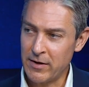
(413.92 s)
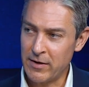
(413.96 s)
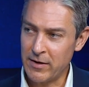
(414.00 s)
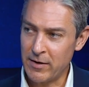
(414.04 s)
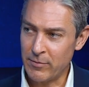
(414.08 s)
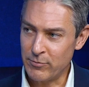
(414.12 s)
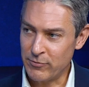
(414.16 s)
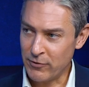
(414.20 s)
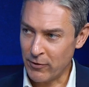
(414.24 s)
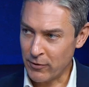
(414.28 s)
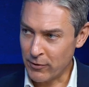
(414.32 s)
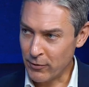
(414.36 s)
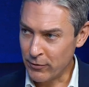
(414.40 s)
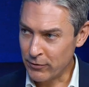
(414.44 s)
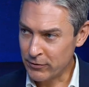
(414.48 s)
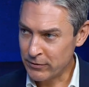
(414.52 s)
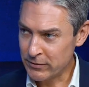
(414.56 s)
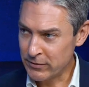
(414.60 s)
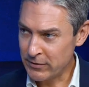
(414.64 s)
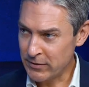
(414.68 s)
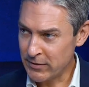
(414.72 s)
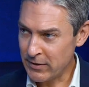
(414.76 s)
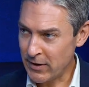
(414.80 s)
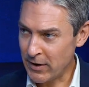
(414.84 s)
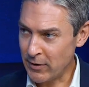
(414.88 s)
Kim
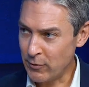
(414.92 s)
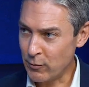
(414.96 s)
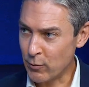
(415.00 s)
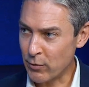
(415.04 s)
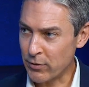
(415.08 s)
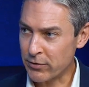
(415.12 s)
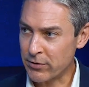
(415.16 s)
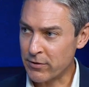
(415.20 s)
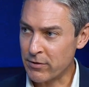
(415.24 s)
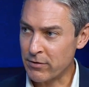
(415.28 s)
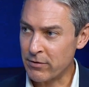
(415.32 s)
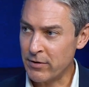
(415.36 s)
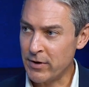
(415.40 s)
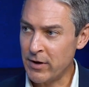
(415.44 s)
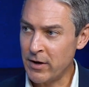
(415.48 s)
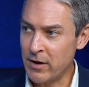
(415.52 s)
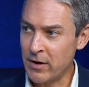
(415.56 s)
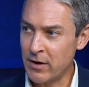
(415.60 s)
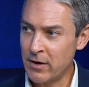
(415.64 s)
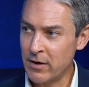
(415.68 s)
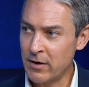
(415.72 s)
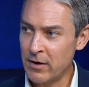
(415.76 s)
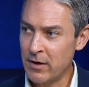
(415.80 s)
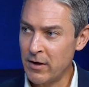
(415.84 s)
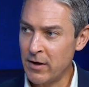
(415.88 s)
Jong-un in North
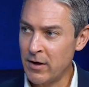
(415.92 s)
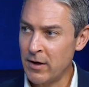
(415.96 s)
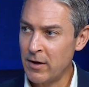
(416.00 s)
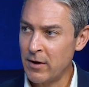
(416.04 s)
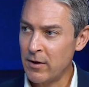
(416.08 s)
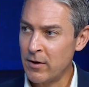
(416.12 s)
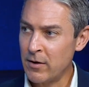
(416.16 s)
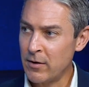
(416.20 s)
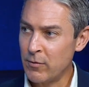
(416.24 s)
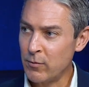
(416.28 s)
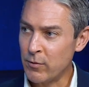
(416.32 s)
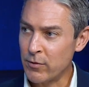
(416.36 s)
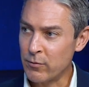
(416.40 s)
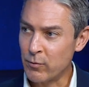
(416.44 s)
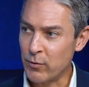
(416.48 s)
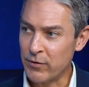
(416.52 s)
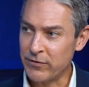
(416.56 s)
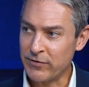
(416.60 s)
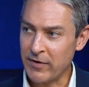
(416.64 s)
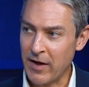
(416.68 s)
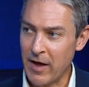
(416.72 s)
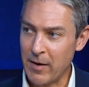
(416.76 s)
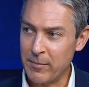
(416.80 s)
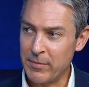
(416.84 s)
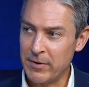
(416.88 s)
Korea, with
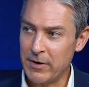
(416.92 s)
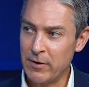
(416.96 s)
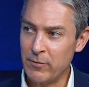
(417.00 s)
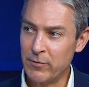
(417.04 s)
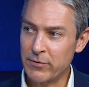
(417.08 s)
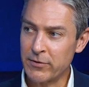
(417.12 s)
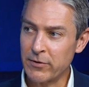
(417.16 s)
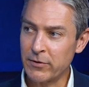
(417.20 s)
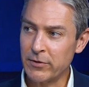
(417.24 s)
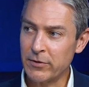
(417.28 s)
what's happening with